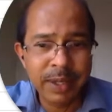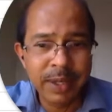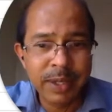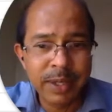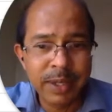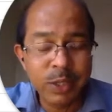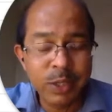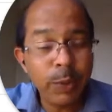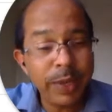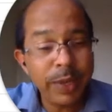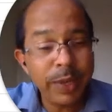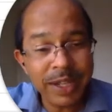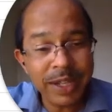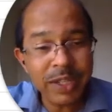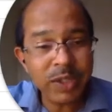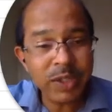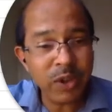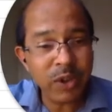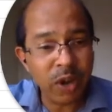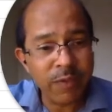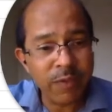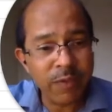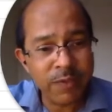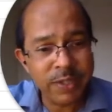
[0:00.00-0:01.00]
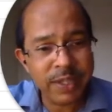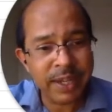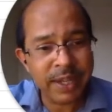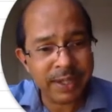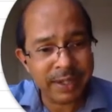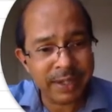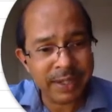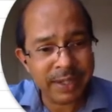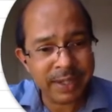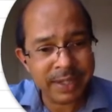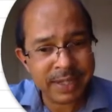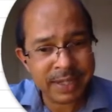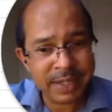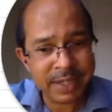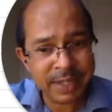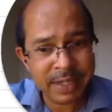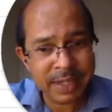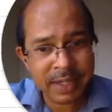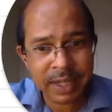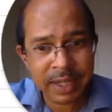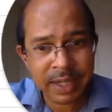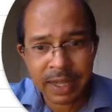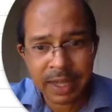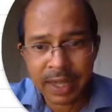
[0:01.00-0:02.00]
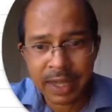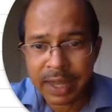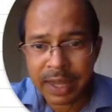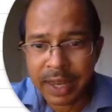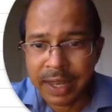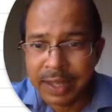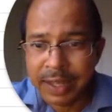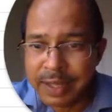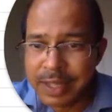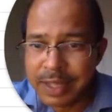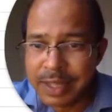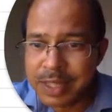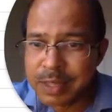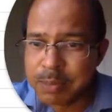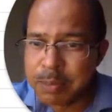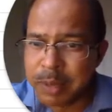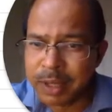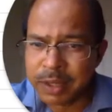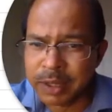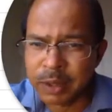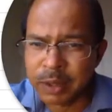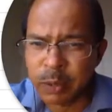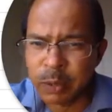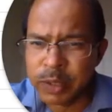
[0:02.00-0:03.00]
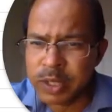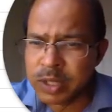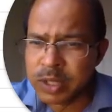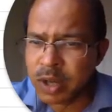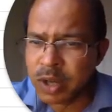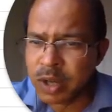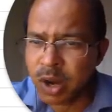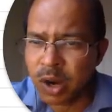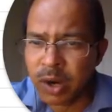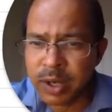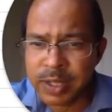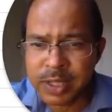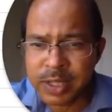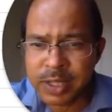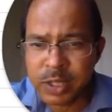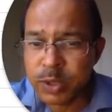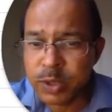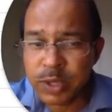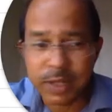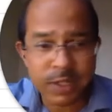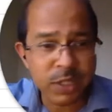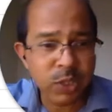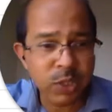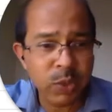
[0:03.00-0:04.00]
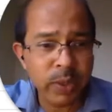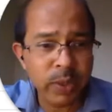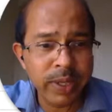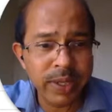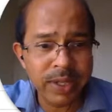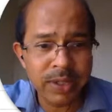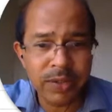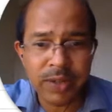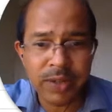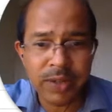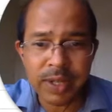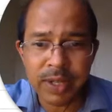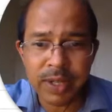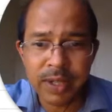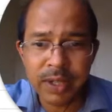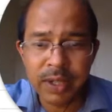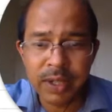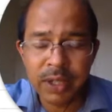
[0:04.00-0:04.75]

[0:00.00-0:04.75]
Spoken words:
So we need to offset this. In this month, which is August 2023,